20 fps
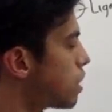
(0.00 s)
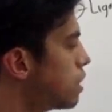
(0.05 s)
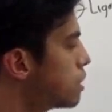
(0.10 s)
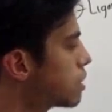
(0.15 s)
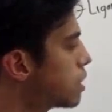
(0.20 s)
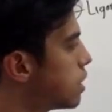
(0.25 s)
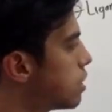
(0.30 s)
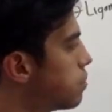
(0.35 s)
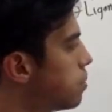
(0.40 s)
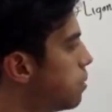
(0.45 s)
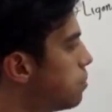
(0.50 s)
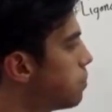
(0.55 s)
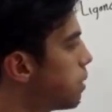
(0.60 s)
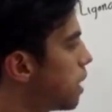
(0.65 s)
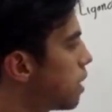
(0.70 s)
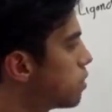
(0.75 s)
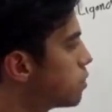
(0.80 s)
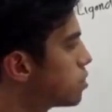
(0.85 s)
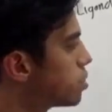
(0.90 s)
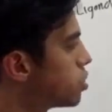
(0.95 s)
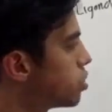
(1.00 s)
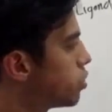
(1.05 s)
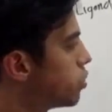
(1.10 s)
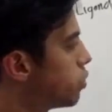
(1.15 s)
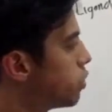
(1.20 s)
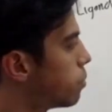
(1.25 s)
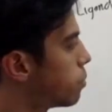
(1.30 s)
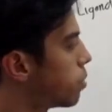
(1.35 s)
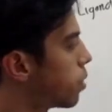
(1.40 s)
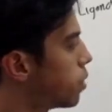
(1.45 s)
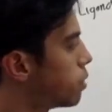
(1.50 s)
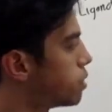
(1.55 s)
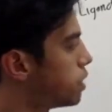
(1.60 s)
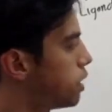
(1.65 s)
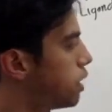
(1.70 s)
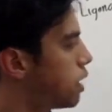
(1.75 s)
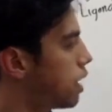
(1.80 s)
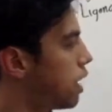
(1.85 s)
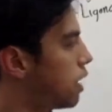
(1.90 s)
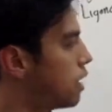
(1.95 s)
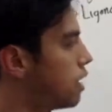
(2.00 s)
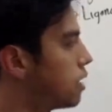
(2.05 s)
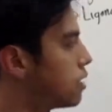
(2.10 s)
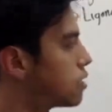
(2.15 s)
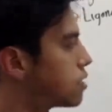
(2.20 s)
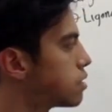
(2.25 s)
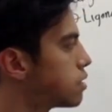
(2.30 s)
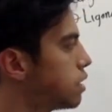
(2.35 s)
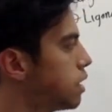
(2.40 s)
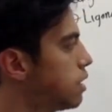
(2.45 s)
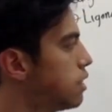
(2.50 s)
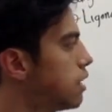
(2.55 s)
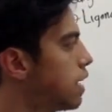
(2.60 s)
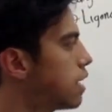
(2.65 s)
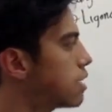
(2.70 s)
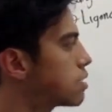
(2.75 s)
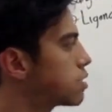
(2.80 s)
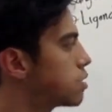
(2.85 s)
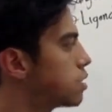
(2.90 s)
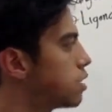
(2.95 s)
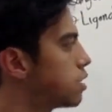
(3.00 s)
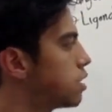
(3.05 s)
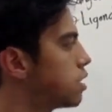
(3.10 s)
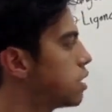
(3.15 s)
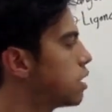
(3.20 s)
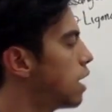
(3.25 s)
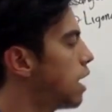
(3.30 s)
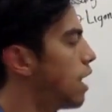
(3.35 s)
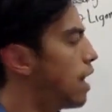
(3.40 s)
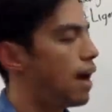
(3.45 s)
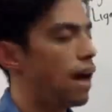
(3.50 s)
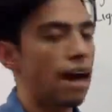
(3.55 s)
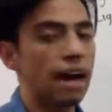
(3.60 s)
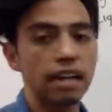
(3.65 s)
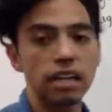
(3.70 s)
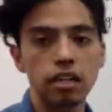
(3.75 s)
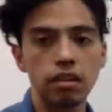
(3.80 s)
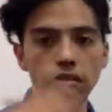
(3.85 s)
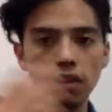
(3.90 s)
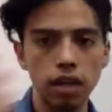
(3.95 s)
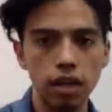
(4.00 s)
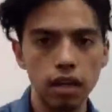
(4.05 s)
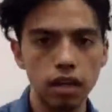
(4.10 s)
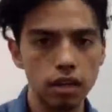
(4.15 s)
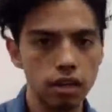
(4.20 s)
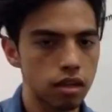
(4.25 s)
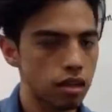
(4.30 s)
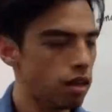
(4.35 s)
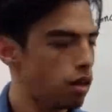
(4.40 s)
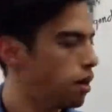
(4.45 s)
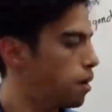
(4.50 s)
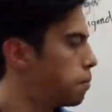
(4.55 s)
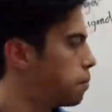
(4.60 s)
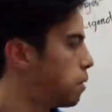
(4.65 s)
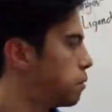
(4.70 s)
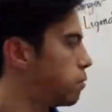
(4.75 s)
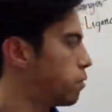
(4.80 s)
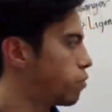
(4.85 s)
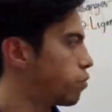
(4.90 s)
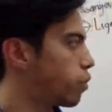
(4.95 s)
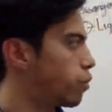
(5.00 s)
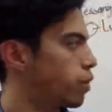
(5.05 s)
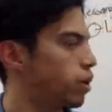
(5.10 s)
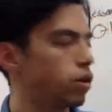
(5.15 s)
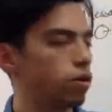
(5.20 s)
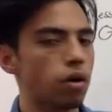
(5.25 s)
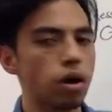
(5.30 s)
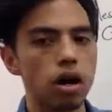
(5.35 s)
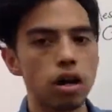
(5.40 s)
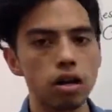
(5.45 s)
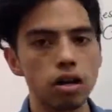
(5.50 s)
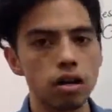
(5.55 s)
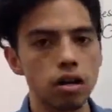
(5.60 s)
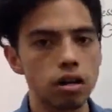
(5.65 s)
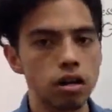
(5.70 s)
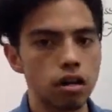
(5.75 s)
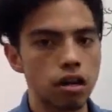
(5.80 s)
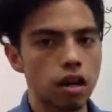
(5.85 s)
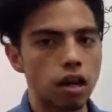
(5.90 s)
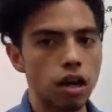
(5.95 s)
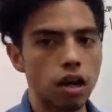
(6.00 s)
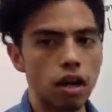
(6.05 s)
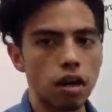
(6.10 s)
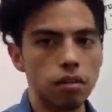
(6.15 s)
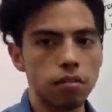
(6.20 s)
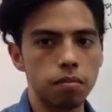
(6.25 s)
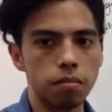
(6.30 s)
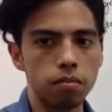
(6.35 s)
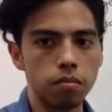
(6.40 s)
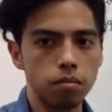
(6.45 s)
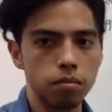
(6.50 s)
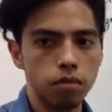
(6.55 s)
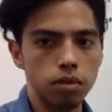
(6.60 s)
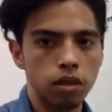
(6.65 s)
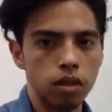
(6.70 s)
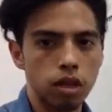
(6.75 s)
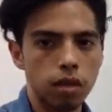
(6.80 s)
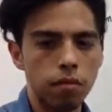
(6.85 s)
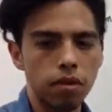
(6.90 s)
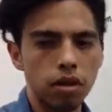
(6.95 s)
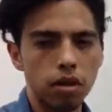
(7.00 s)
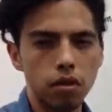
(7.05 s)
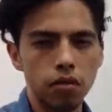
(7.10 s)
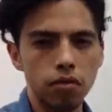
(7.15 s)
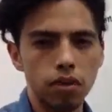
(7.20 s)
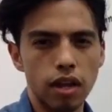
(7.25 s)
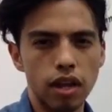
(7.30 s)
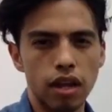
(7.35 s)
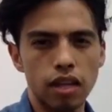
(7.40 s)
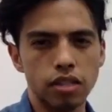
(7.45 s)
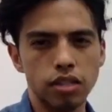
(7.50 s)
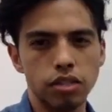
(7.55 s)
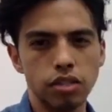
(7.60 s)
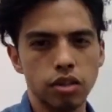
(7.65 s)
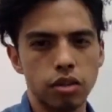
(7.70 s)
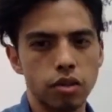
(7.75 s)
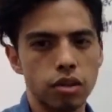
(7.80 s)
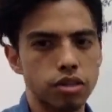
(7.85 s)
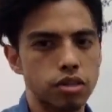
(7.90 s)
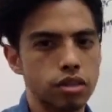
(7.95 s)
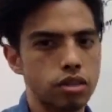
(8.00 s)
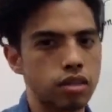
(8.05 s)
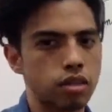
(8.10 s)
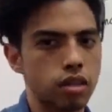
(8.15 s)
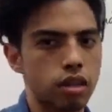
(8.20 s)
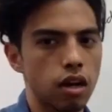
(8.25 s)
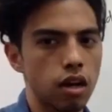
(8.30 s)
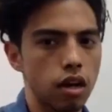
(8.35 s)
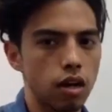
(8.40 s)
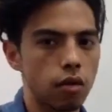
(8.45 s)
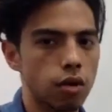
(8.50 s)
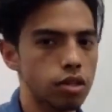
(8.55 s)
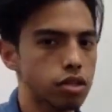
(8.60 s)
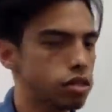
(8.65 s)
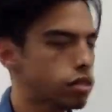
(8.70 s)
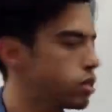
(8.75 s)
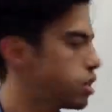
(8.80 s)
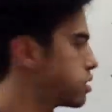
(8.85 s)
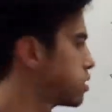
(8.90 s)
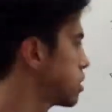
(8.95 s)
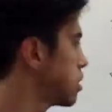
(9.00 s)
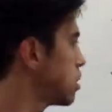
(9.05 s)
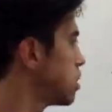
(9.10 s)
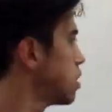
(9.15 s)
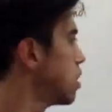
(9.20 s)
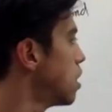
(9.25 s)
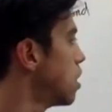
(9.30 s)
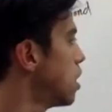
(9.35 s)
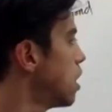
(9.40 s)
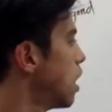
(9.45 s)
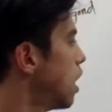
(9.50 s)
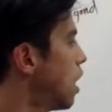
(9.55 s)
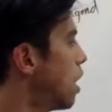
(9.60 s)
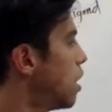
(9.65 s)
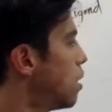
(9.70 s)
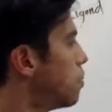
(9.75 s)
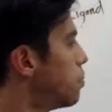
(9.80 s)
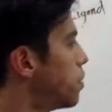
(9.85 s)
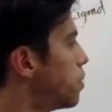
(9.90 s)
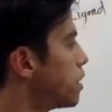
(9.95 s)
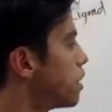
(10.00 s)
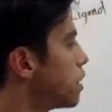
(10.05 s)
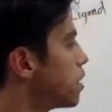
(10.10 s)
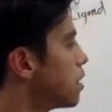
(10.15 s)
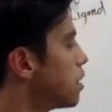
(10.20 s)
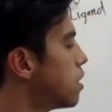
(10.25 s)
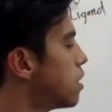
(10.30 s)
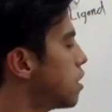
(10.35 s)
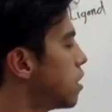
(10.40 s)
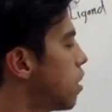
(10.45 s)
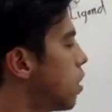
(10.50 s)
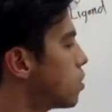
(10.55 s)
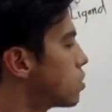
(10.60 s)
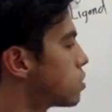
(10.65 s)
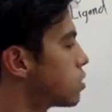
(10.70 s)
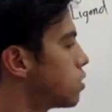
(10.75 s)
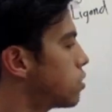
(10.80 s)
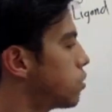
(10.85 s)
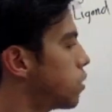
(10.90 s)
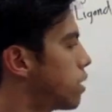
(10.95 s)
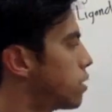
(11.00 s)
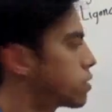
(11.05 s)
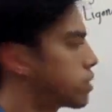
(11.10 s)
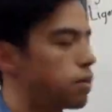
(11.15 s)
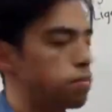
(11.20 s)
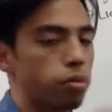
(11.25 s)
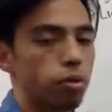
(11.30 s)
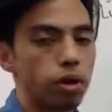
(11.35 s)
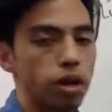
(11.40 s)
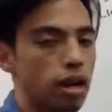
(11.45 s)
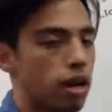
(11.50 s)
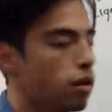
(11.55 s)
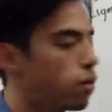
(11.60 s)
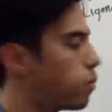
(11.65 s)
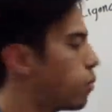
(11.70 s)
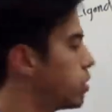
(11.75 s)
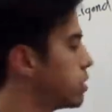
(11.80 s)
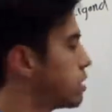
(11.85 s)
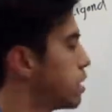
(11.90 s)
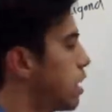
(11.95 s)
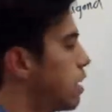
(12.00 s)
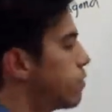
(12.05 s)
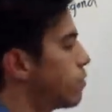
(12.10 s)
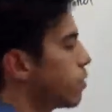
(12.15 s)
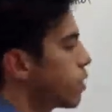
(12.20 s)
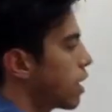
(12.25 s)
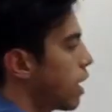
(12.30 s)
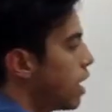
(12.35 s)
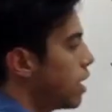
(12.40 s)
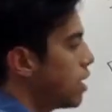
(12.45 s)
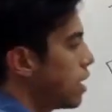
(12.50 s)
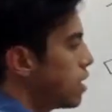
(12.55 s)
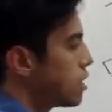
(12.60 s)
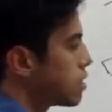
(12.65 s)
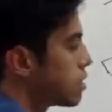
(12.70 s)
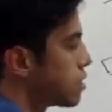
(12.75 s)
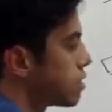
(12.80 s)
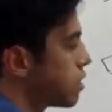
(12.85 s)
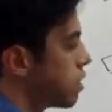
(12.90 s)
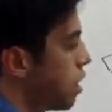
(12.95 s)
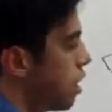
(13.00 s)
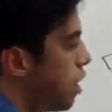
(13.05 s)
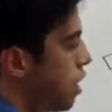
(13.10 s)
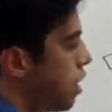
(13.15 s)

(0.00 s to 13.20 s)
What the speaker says: is going to be bound to a protein kinase, and that's going to activate it. But before we go on, let me know if that answers your question, Jessica. But also, what I was going to point out was that for kinase,